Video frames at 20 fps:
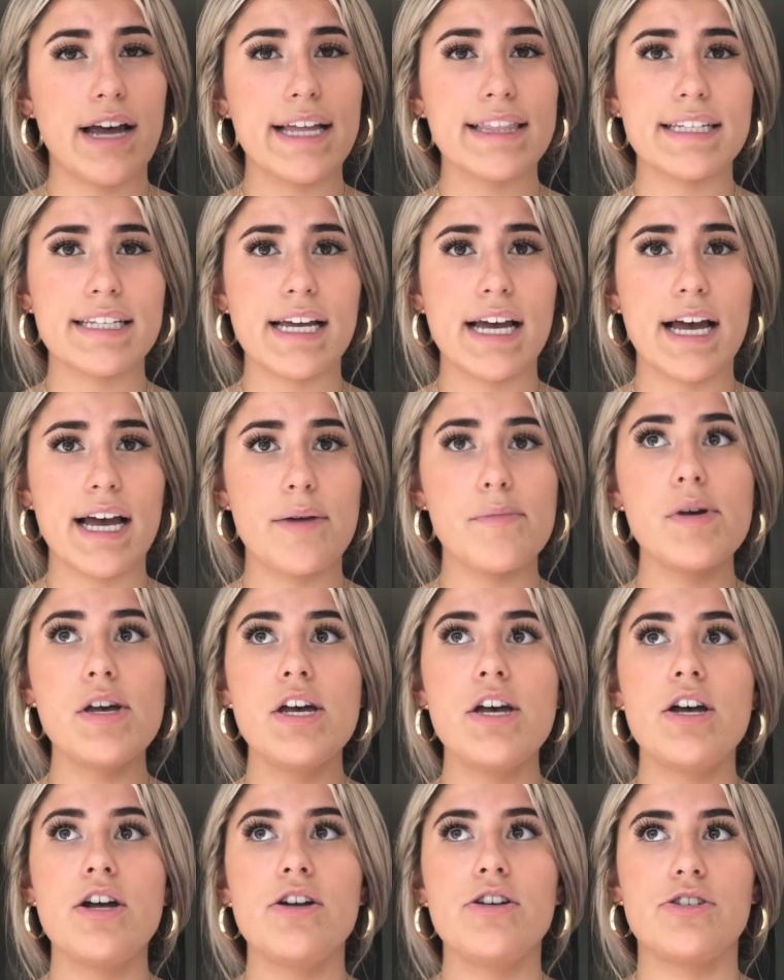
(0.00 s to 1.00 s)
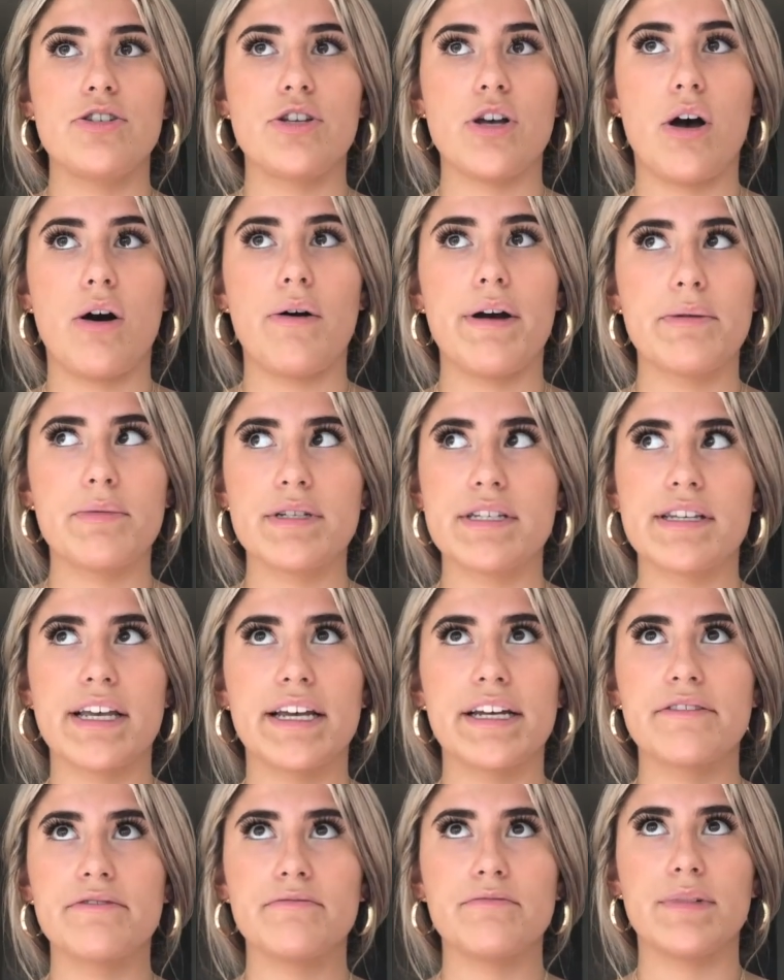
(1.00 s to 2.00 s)
at the time. So it was
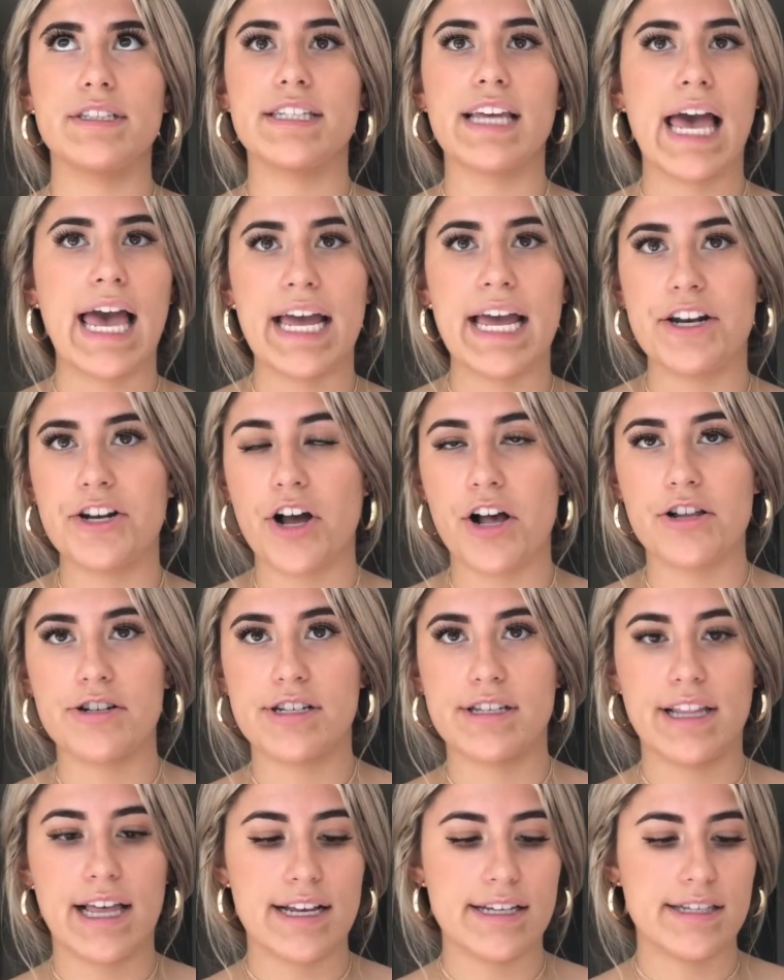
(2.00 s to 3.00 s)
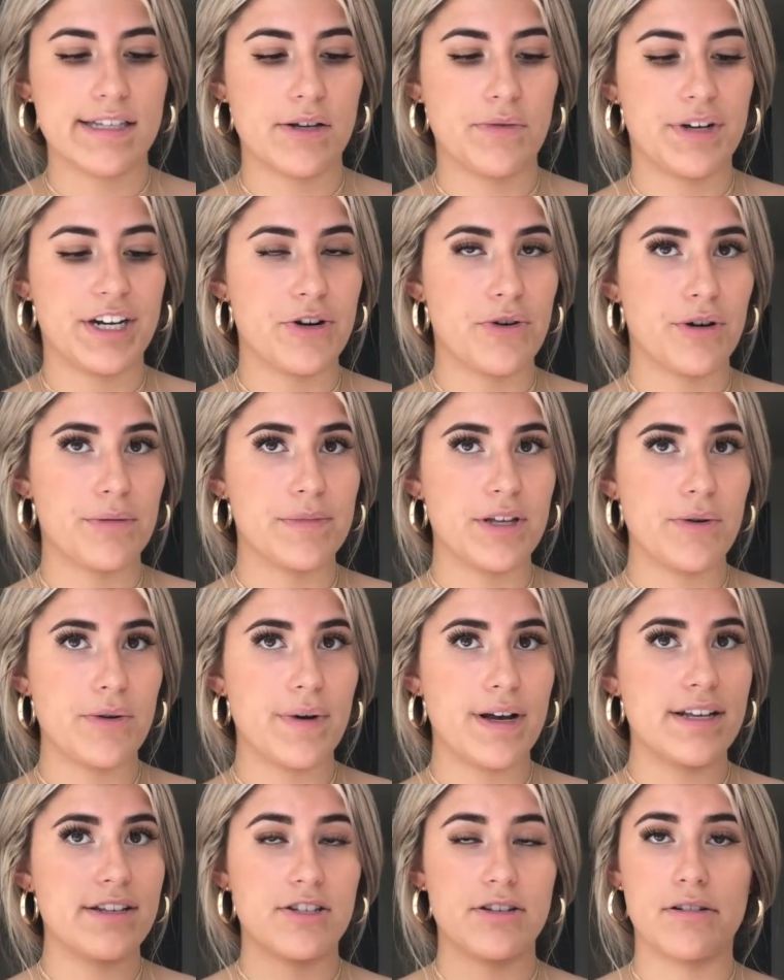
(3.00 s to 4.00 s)
like $10 less than what it normally
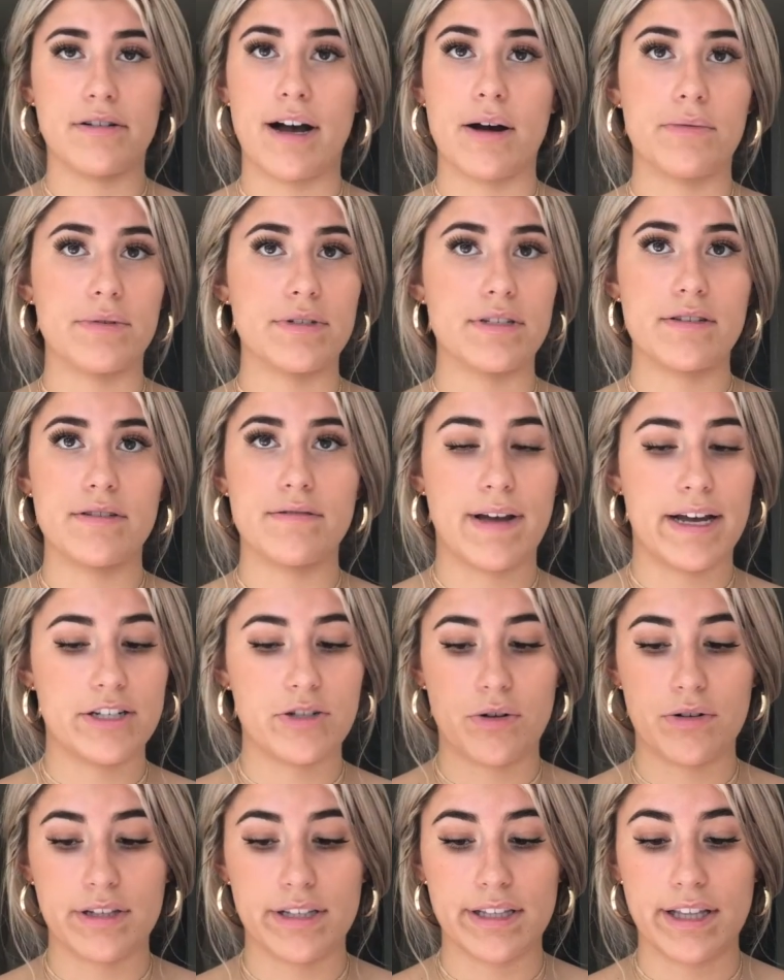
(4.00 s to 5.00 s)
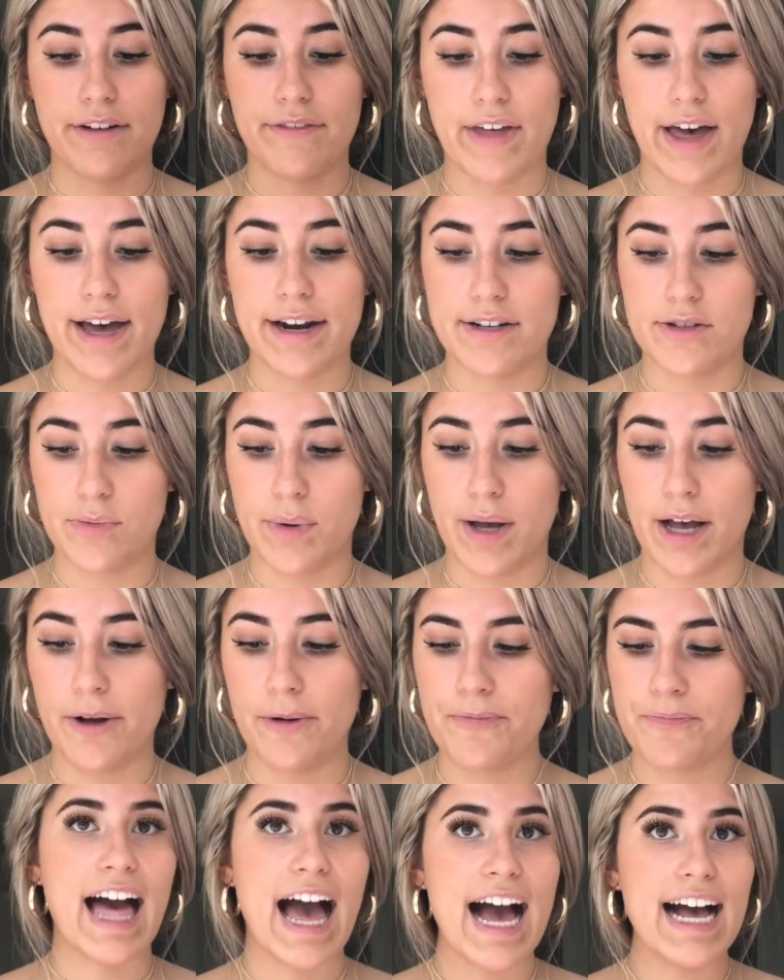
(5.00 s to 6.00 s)
was. So I totally love that as well.
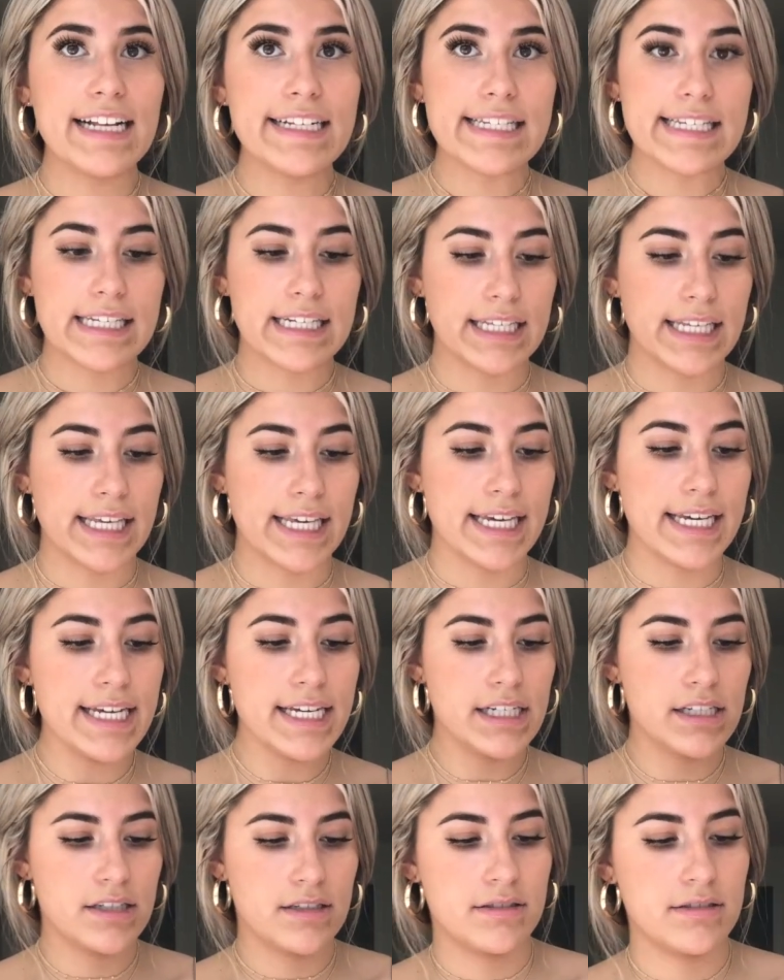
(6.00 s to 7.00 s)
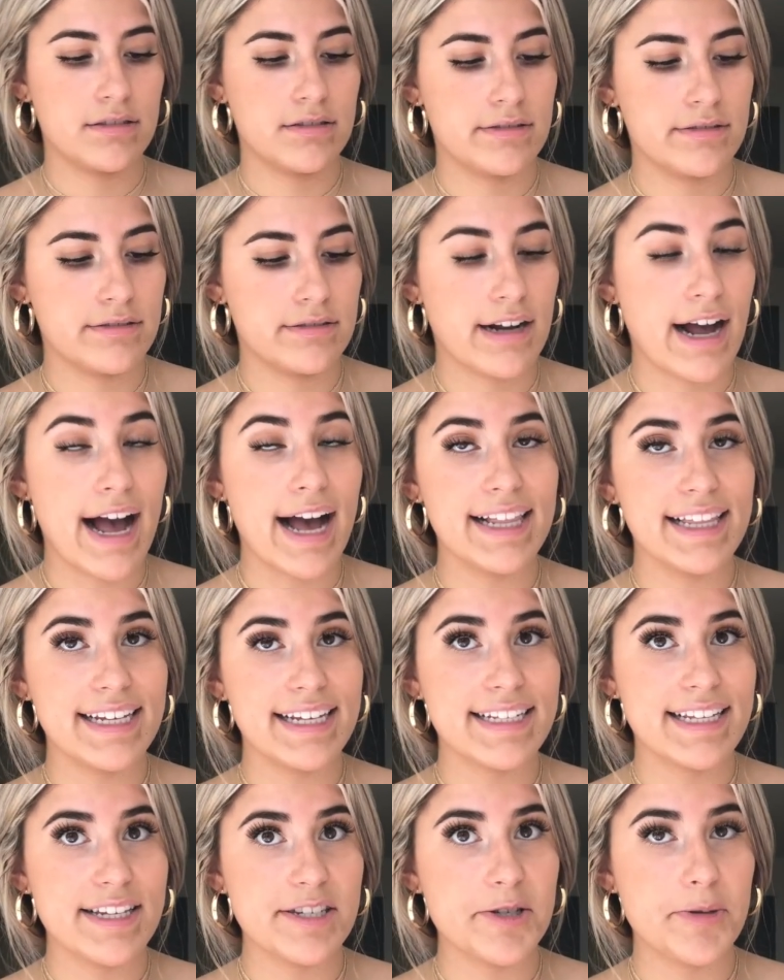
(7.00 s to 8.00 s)
Lastly, highly
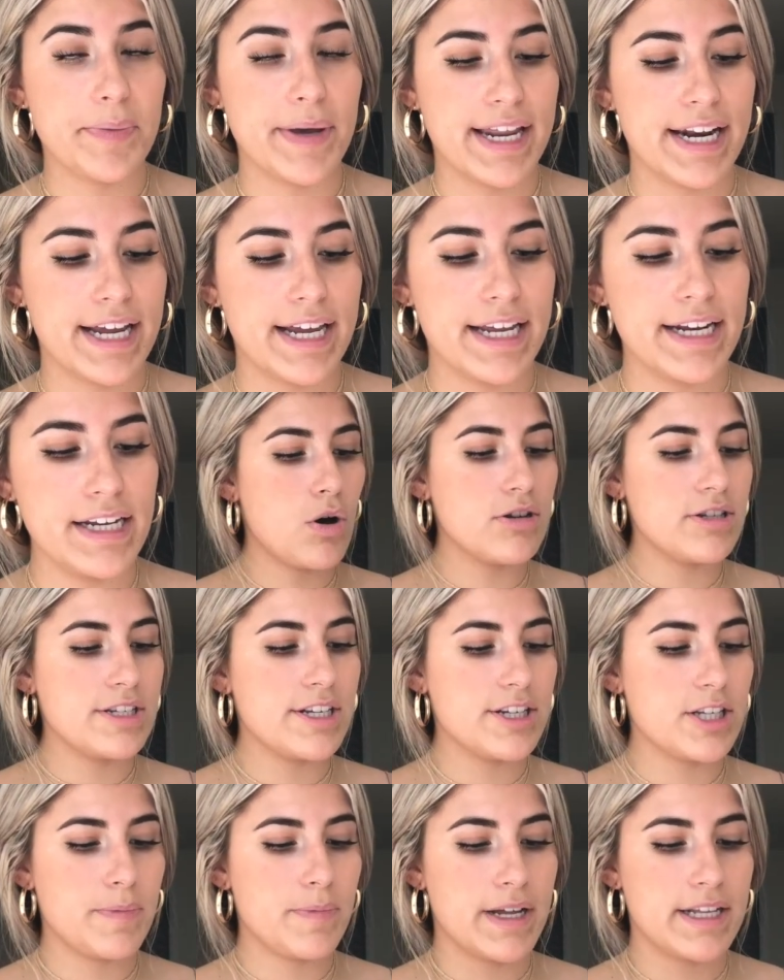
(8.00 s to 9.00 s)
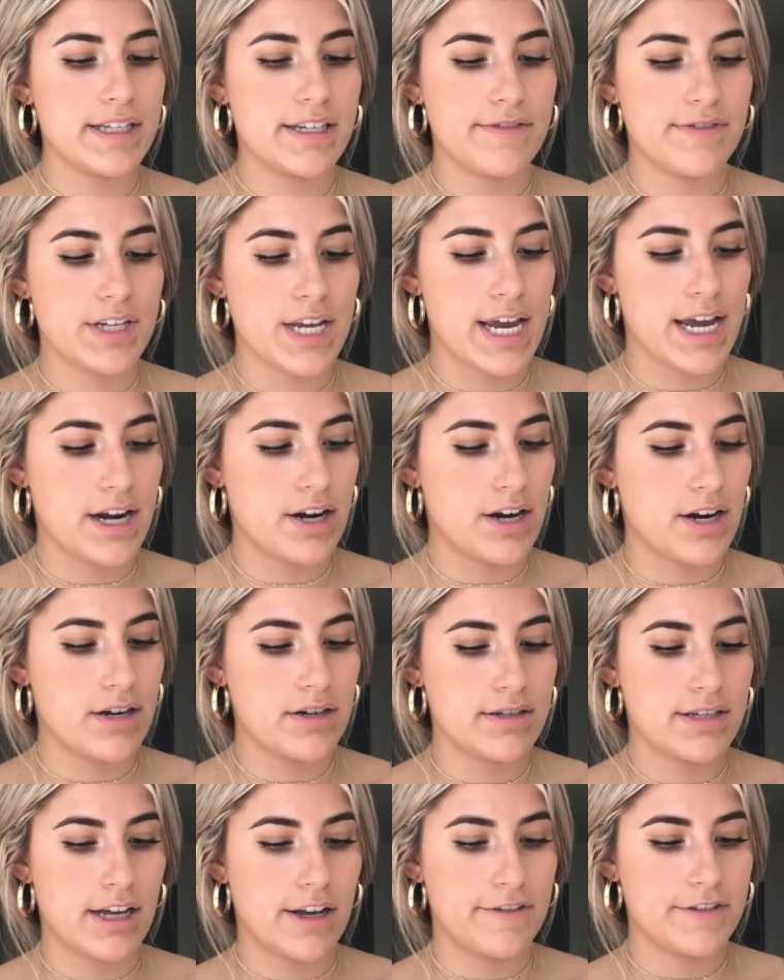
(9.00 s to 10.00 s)
anticipated, most expensive tanner,
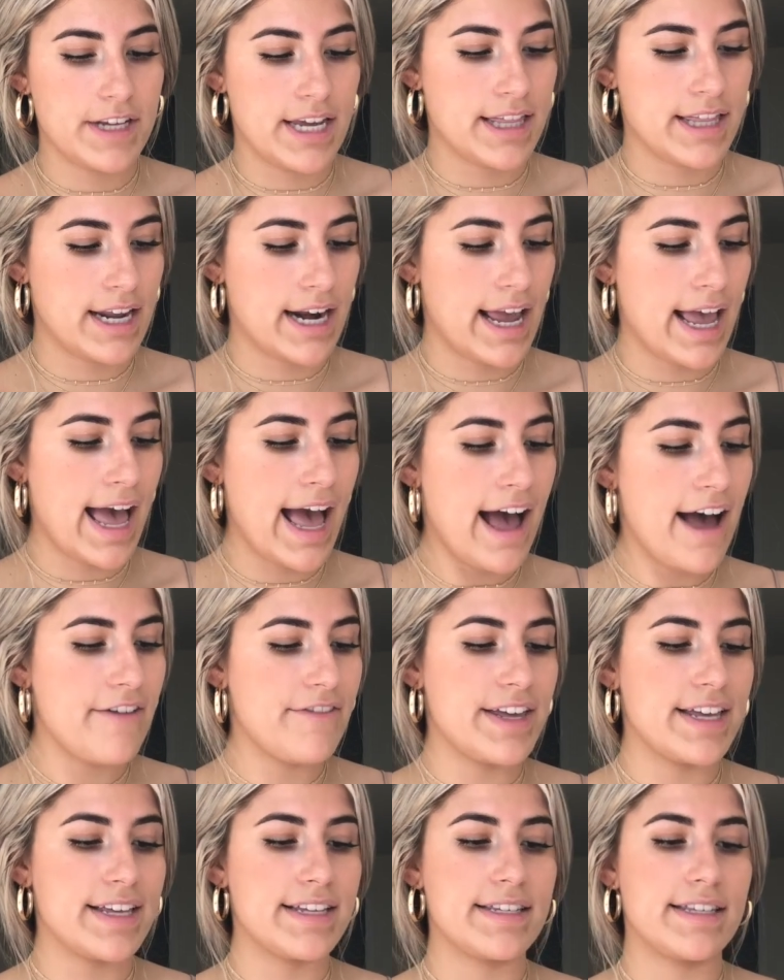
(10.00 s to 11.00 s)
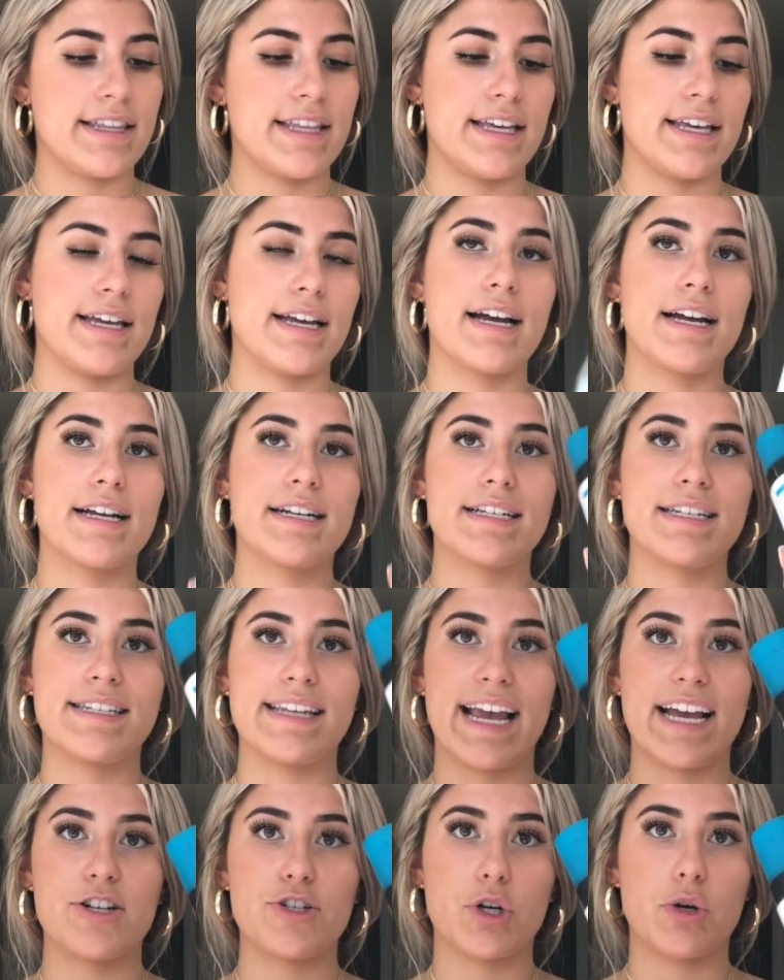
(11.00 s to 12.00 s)
self-tan that I have is the
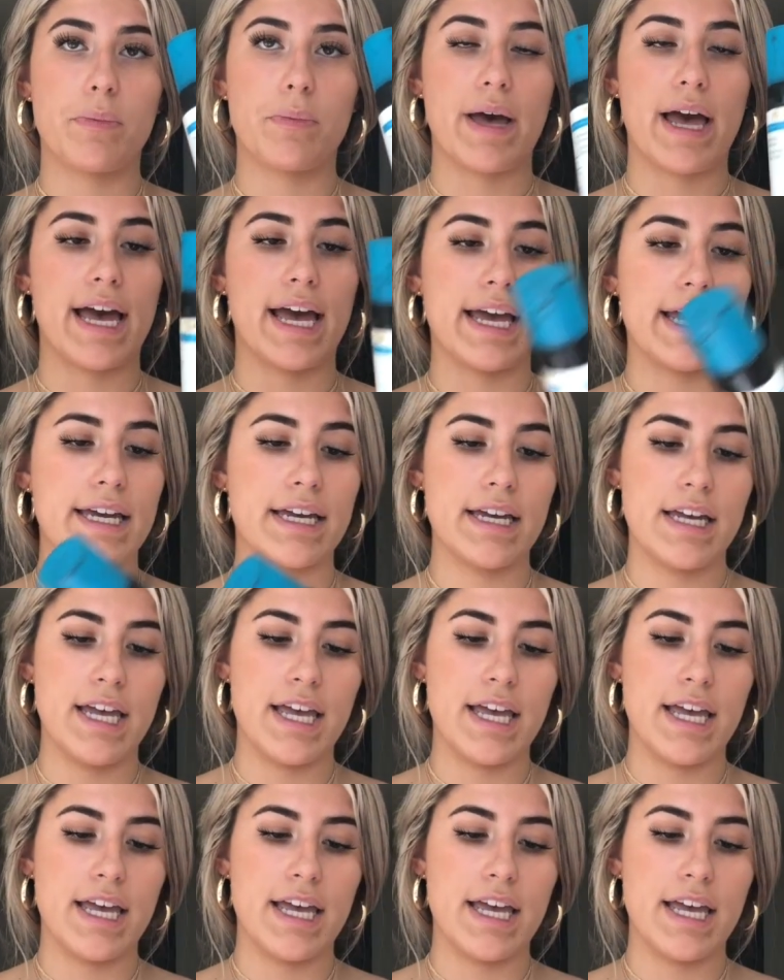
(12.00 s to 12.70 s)
Saint-Tropez.